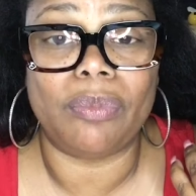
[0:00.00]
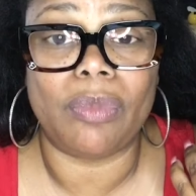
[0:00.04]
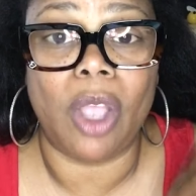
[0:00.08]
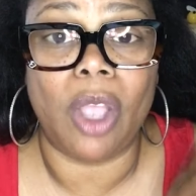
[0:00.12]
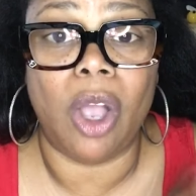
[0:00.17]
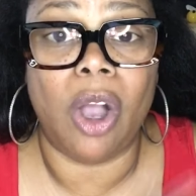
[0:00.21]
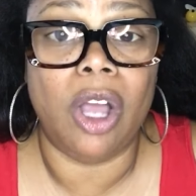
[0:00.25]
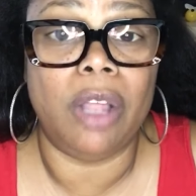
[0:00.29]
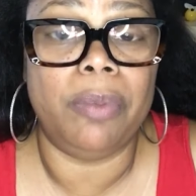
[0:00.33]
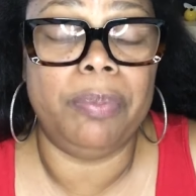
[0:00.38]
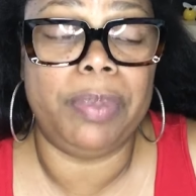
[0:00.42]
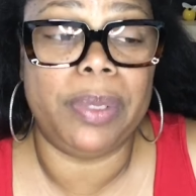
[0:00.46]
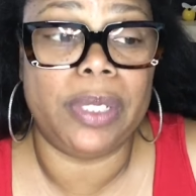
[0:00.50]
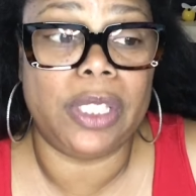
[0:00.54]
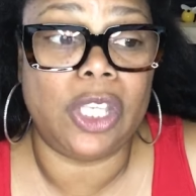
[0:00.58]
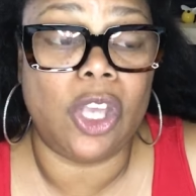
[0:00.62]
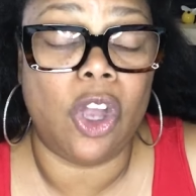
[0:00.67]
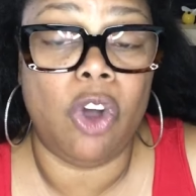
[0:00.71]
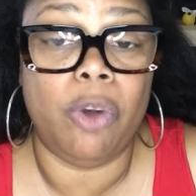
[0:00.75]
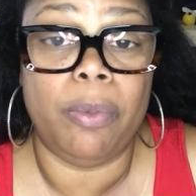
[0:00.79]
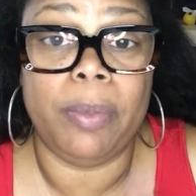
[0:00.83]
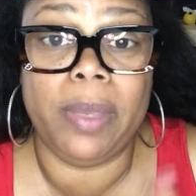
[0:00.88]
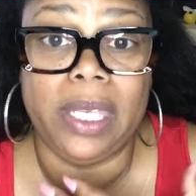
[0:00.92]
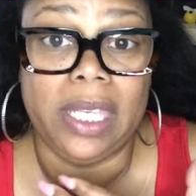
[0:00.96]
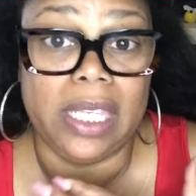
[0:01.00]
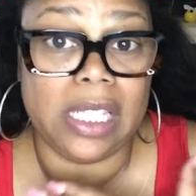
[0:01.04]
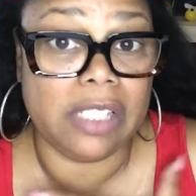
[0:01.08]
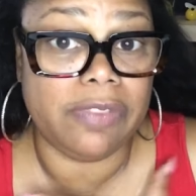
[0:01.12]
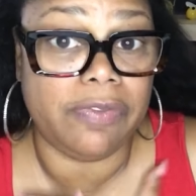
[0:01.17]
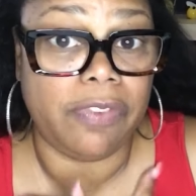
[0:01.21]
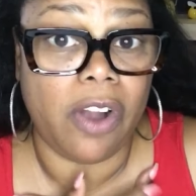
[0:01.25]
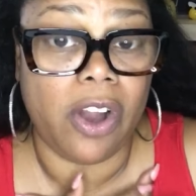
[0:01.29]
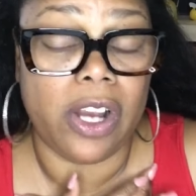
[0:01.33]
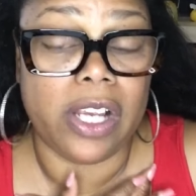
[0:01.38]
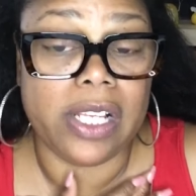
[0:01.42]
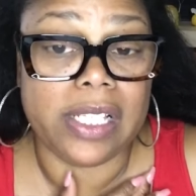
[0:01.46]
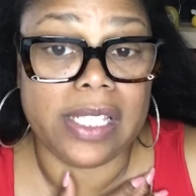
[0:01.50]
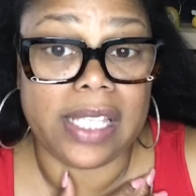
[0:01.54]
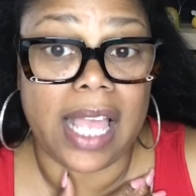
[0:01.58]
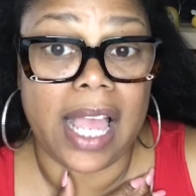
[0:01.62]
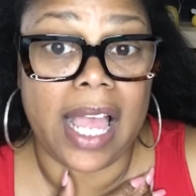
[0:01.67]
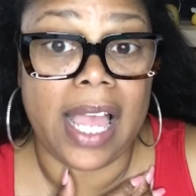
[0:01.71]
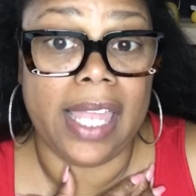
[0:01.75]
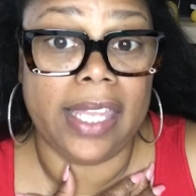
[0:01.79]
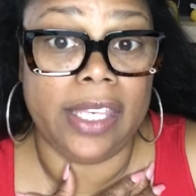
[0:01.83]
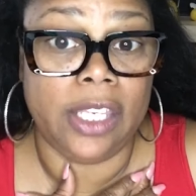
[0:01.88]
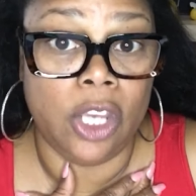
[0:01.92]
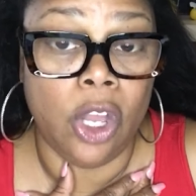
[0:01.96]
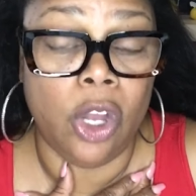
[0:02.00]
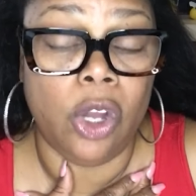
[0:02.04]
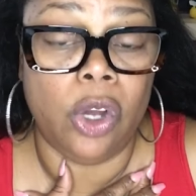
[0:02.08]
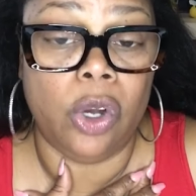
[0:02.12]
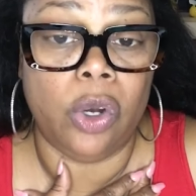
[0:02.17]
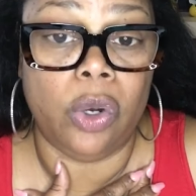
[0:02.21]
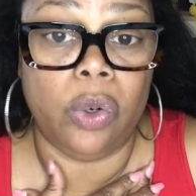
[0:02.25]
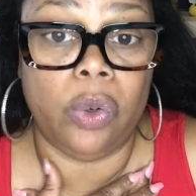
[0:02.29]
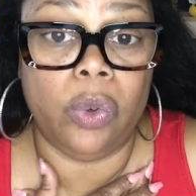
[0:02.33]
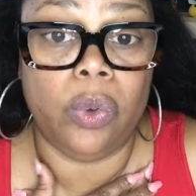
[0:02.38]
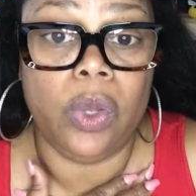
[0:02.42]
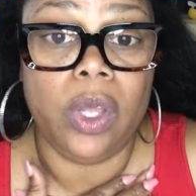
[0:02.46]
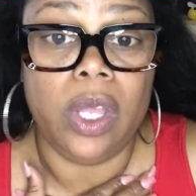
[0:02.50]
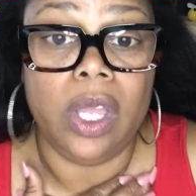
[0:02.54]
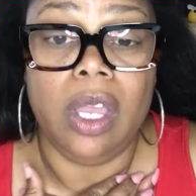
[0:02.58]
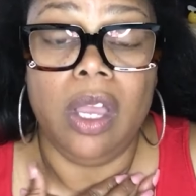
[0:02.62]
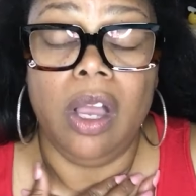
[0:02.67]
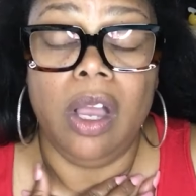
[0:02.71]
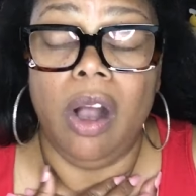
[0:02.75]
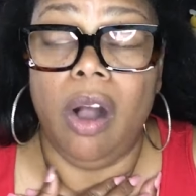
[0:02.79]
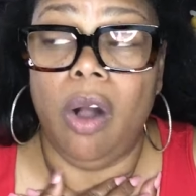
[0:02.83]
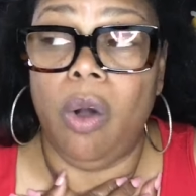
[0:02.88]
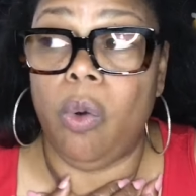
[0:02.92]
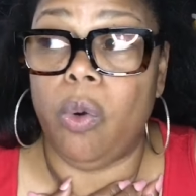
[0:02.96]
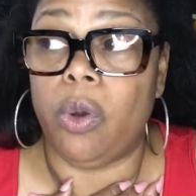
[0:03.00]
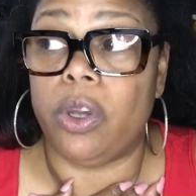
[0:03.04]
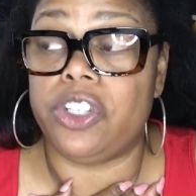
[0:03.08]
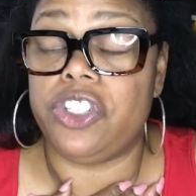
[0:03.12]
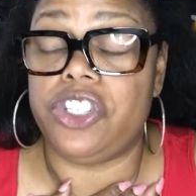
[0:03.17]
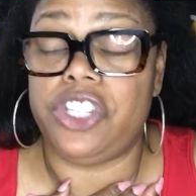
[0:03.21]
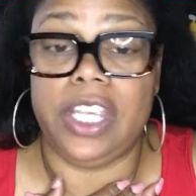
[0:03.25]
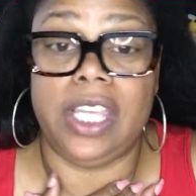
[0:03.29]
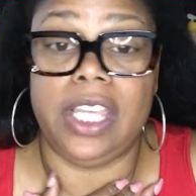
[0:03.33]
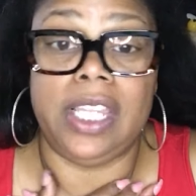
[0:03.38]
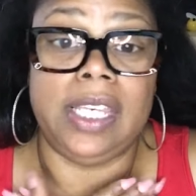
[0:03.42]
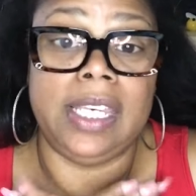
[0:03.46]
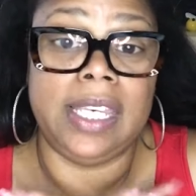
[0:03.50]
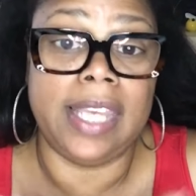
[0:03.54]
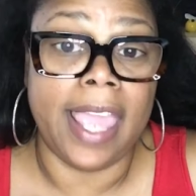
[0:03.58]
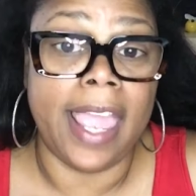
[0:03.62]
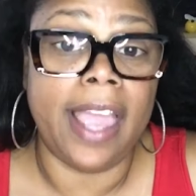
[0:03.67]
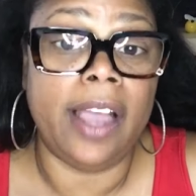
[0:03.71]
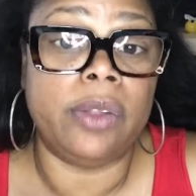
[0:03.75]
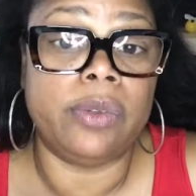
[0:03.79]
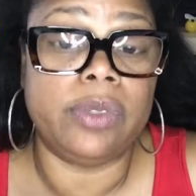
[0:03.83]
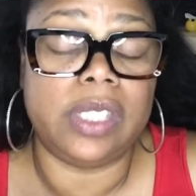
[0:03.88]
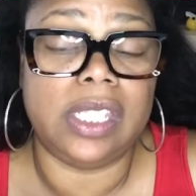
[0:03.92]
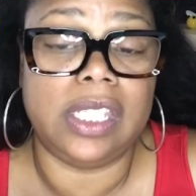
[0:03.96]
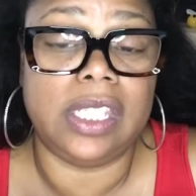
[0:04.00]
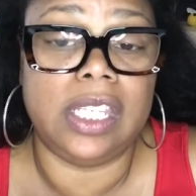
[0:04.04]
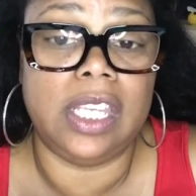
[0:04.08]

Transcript: on Potomac, as far as I know, or she announced